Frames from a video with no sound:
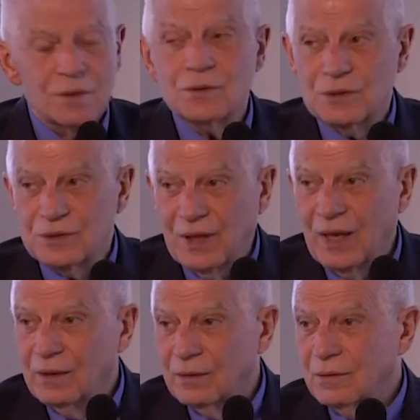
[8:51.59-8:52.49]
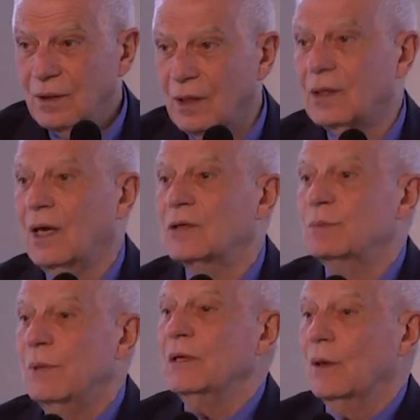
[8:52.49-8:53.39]
Since then, it
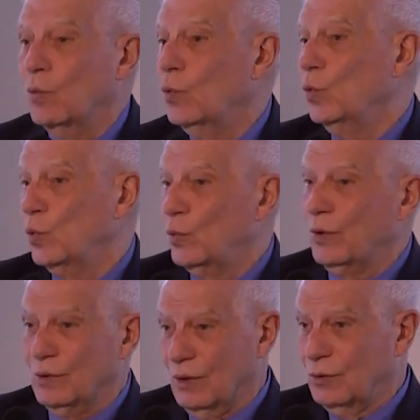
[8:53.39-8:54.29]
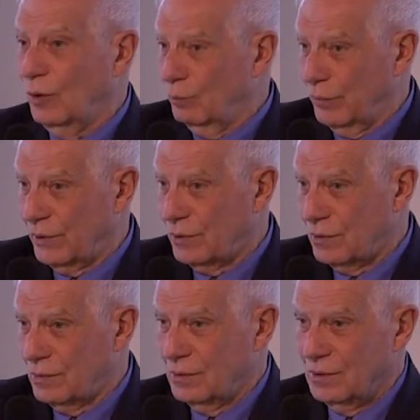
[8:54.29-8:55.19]
has been a war in the
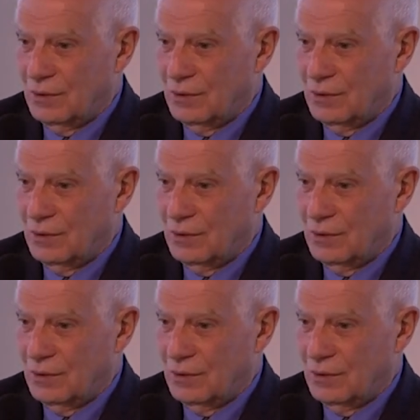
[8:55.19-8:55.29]
Donbass.